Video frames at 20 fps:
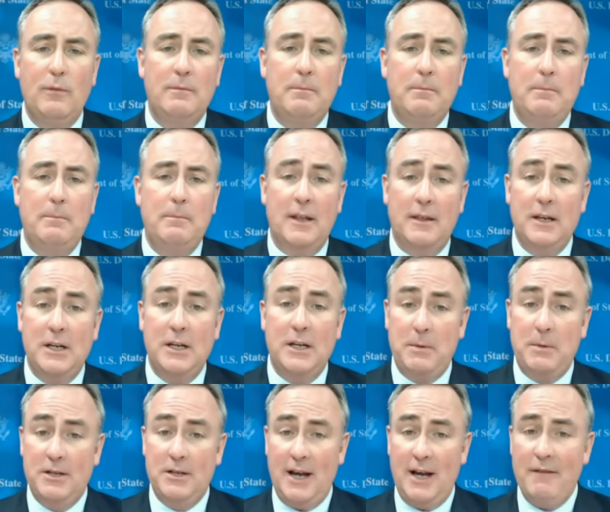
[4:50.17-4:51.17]
based on the
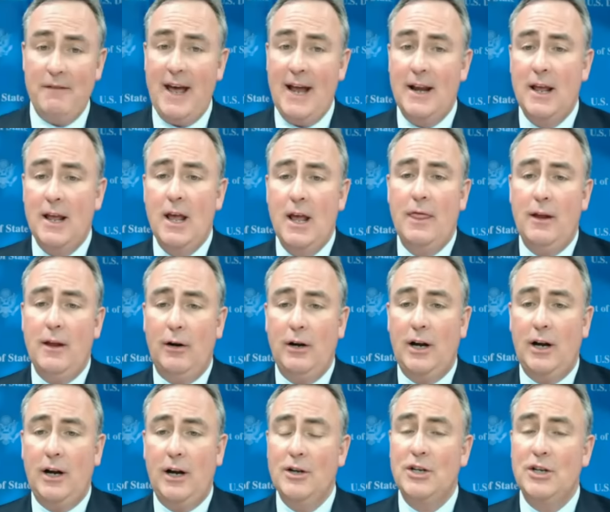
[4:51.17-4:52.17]
experience I've had, they're
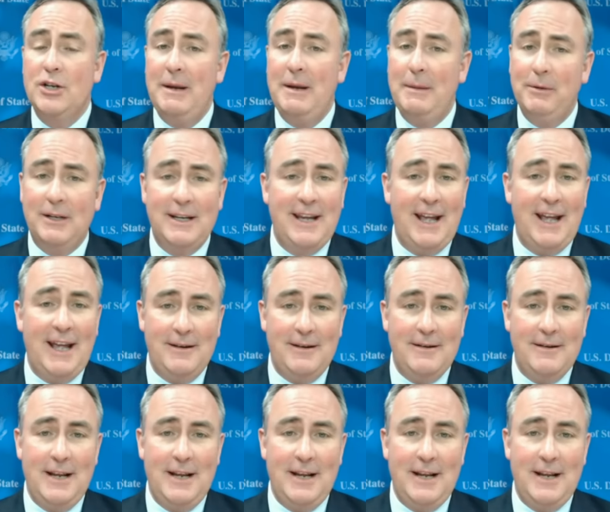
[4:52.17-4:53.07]
encouraging people to get